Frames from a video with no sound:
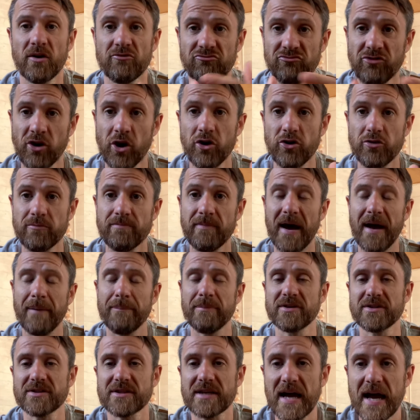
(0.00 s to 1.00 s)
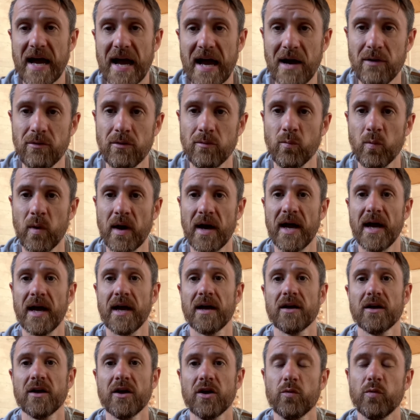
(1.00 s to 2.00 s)
roadmap as to how and
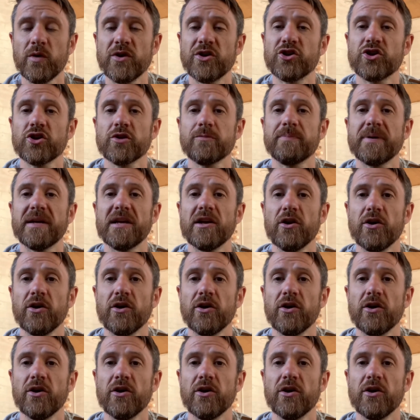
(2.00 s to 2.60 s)
where we should be